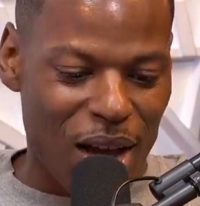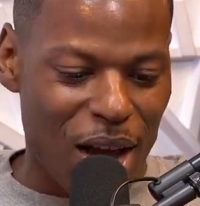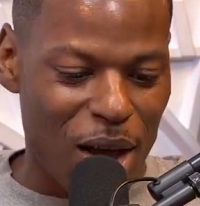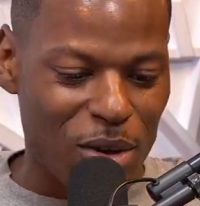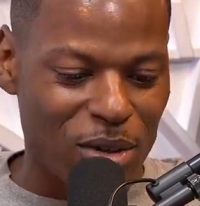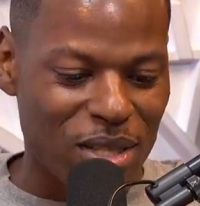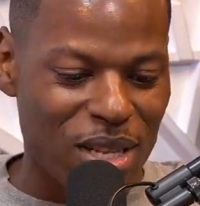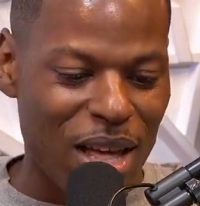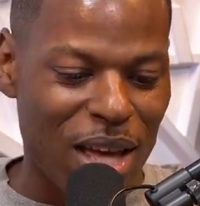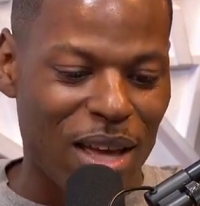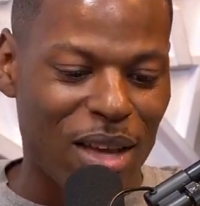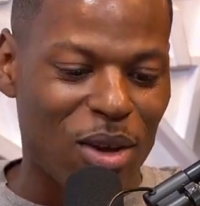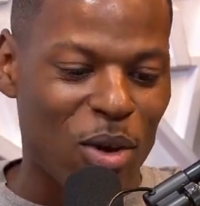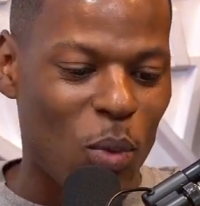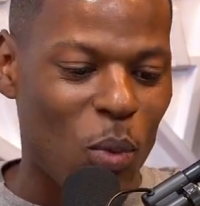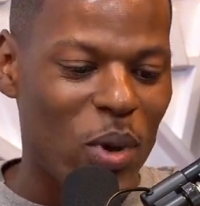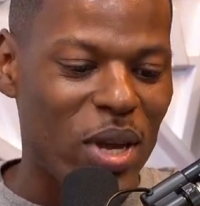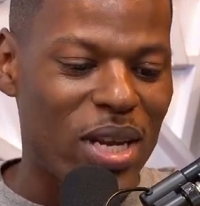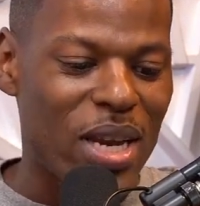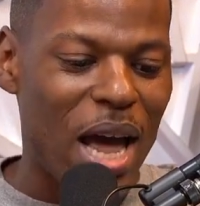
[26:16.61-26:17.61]
I was like,
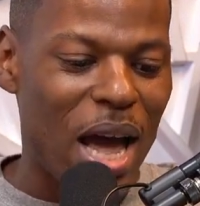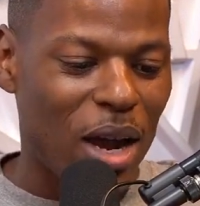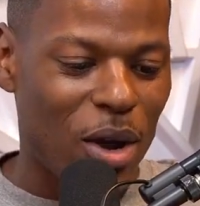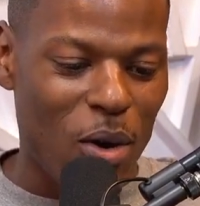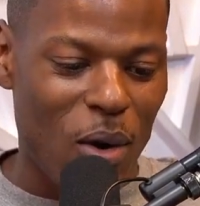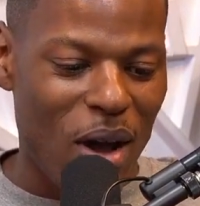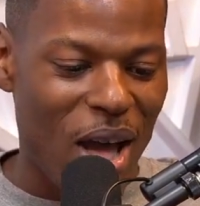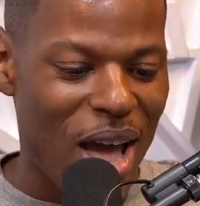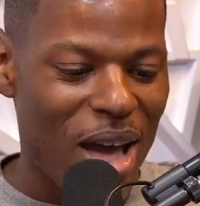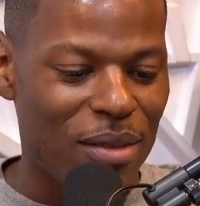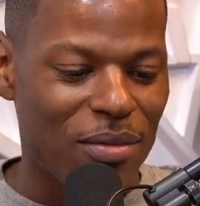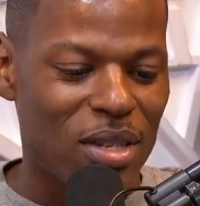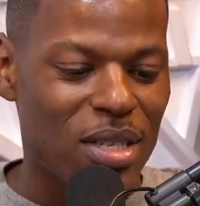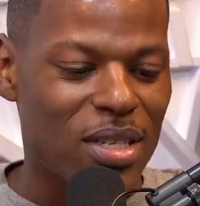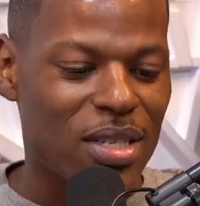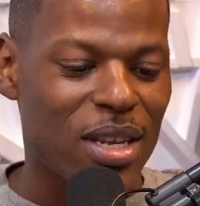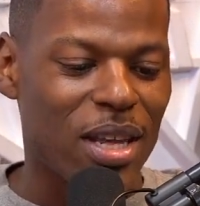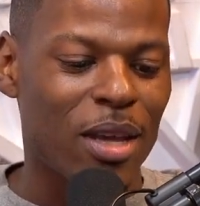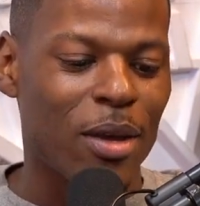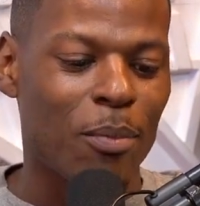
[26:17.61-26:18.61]
we not going to have the
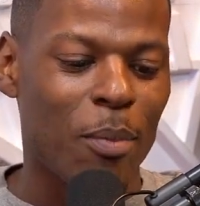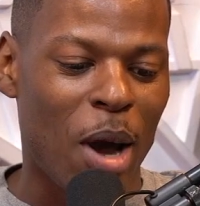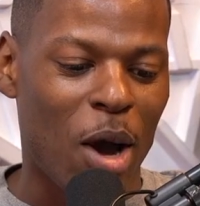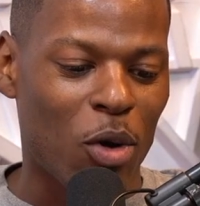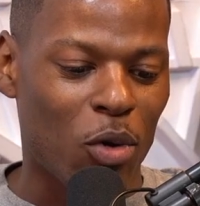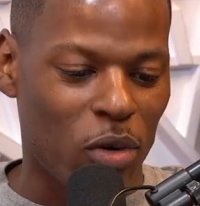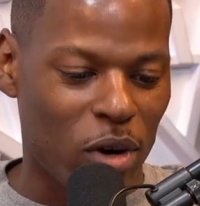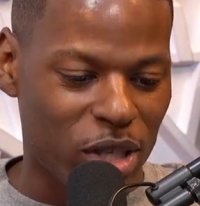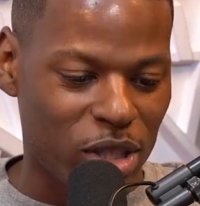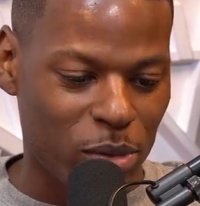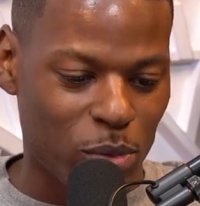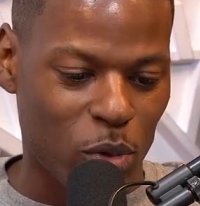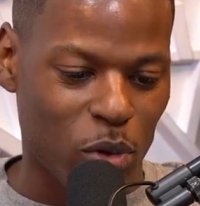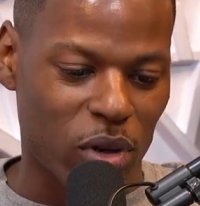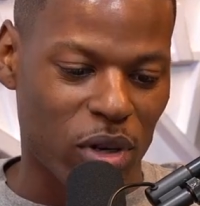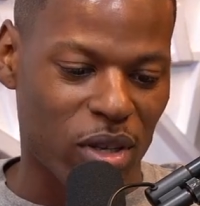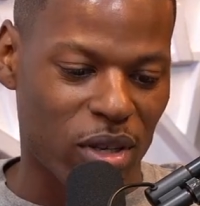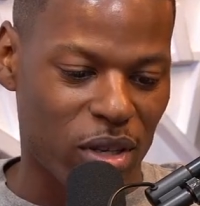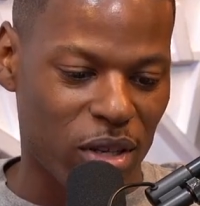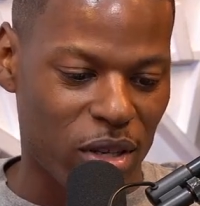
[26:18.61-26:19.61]
same Mount
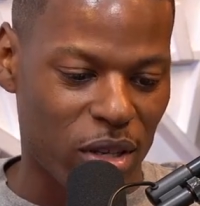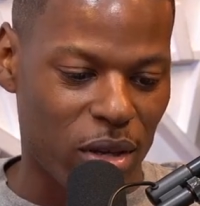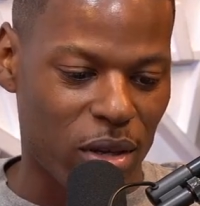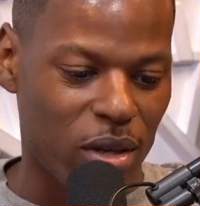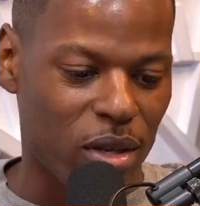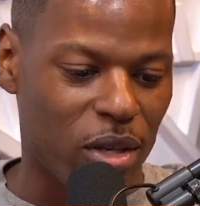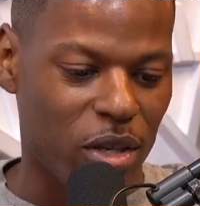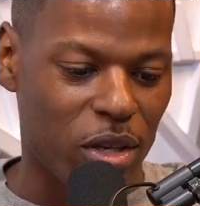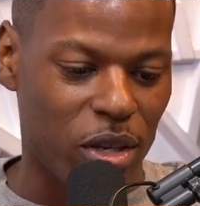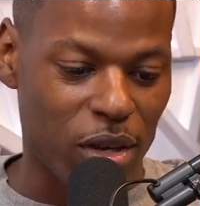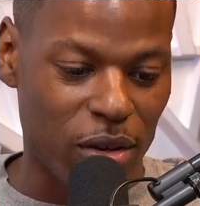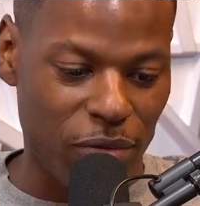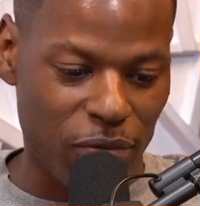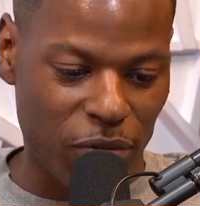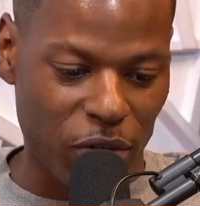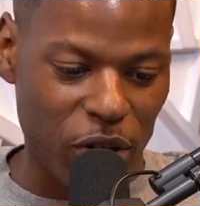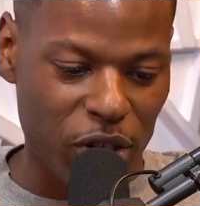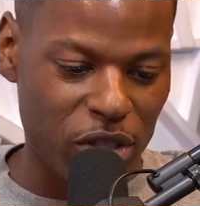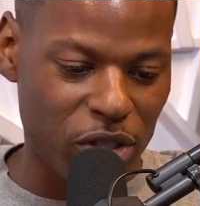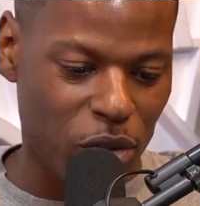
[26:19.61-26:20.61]
Rushmore. Your
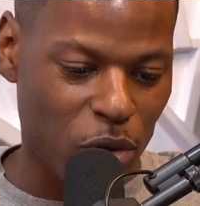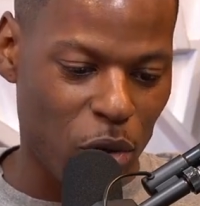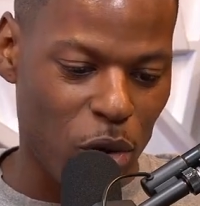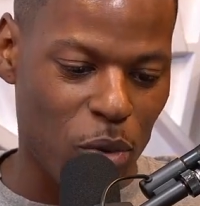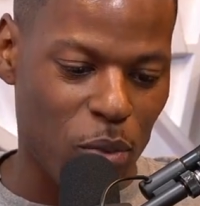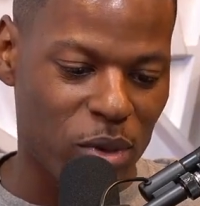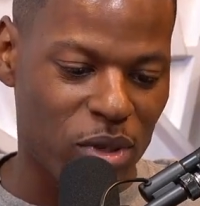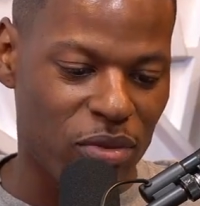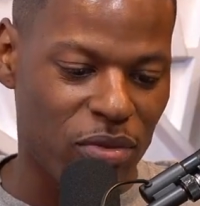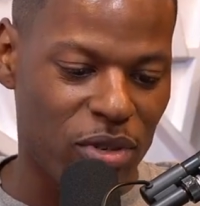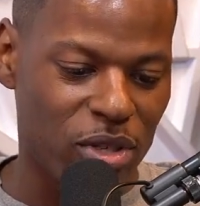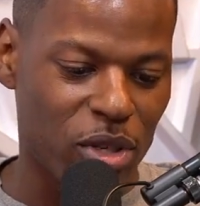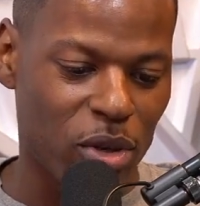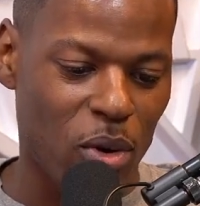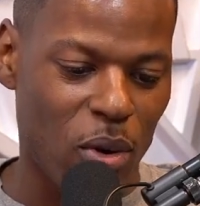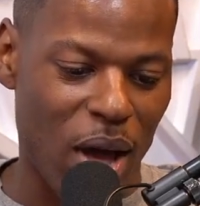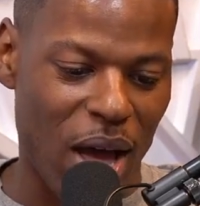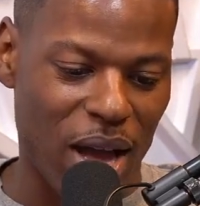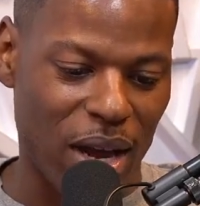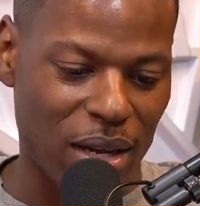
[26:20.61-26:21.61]
first thought was
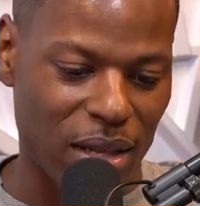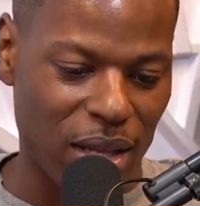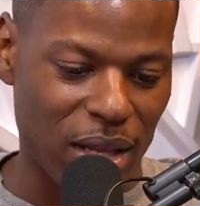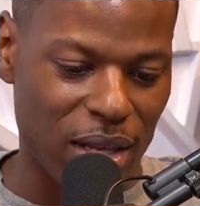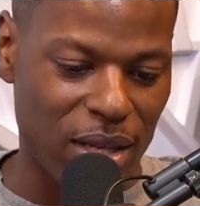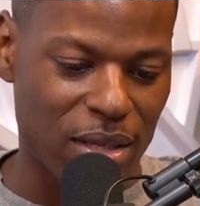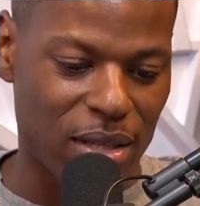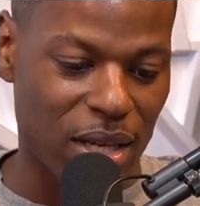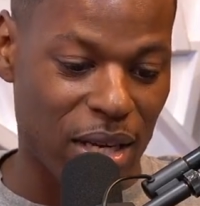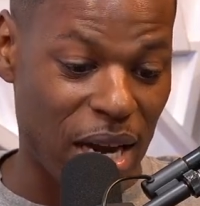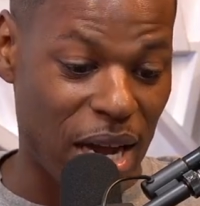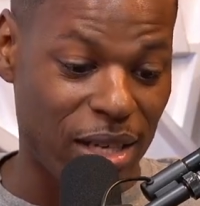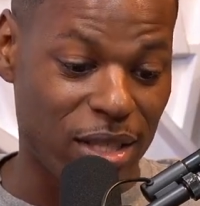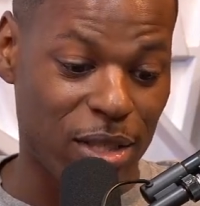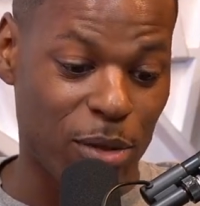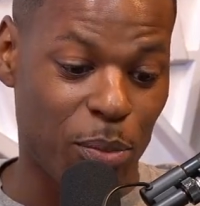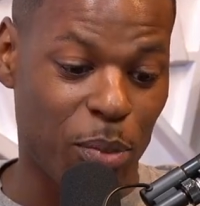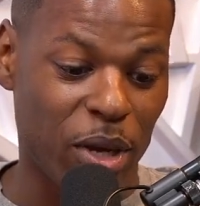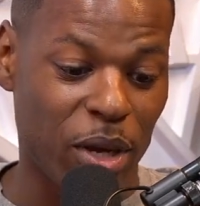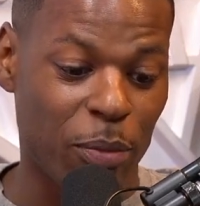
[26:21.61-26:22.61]
physical accolades, and I
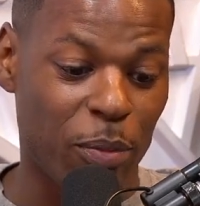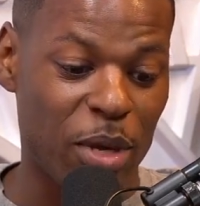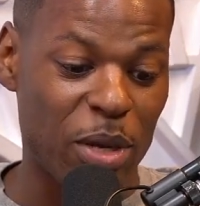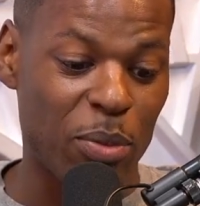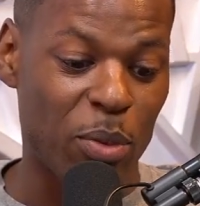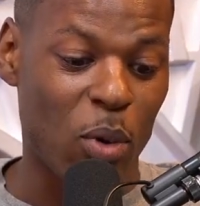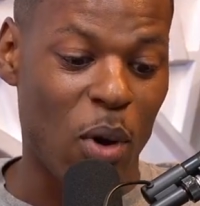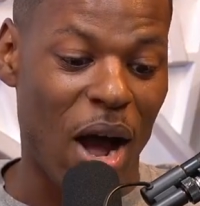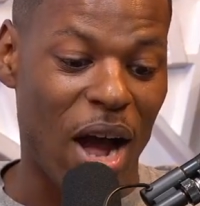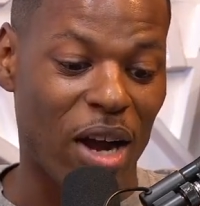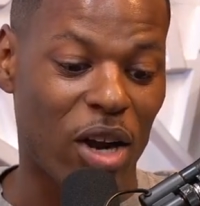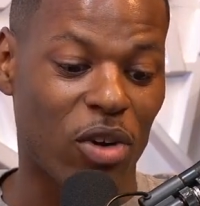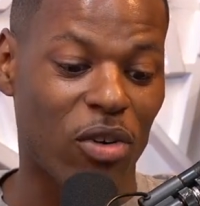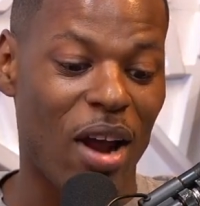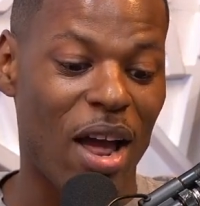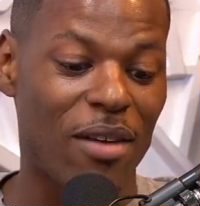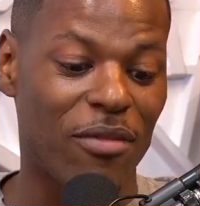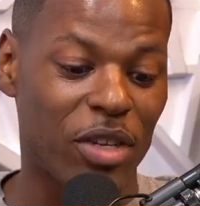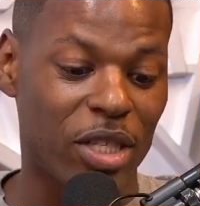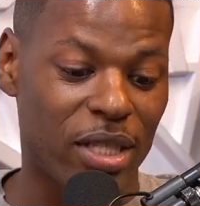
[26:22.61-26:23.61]
just picked people I
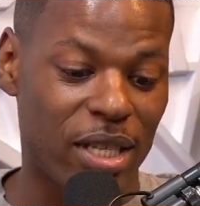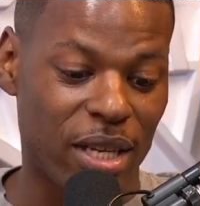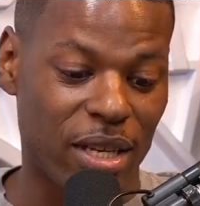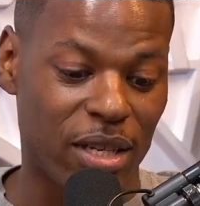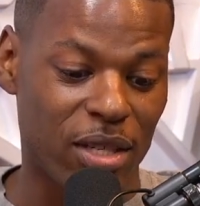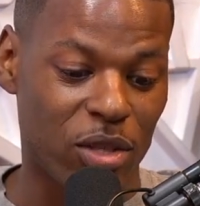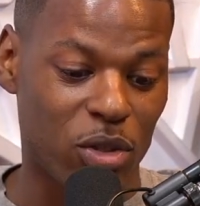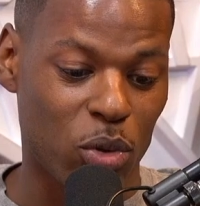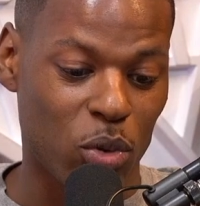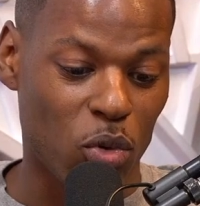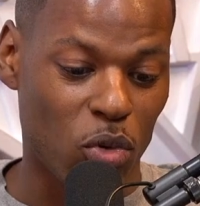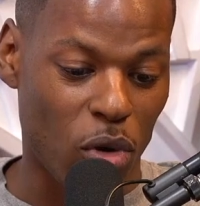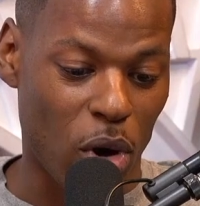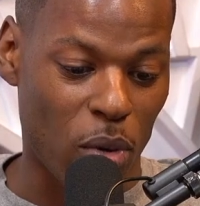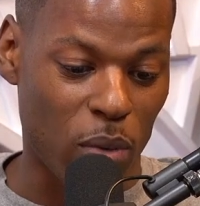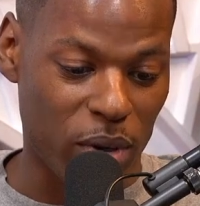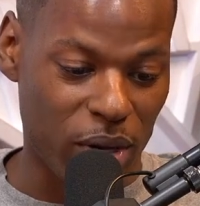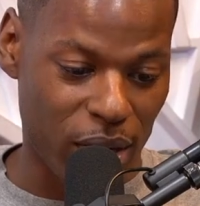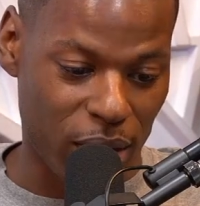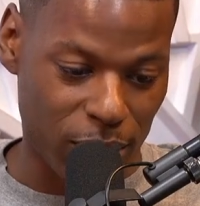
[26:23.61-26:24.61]
gravitated to
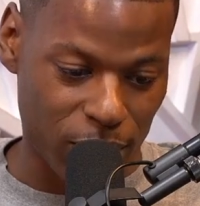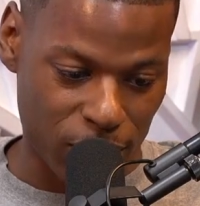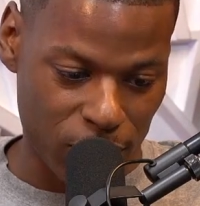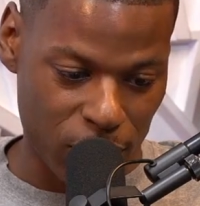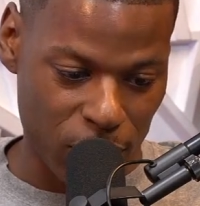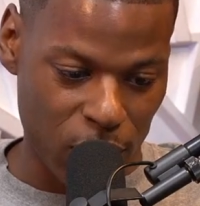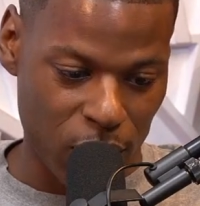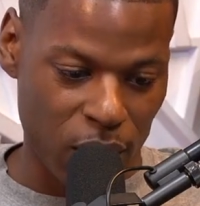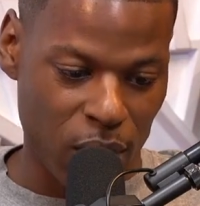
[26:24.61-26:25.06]
growing up.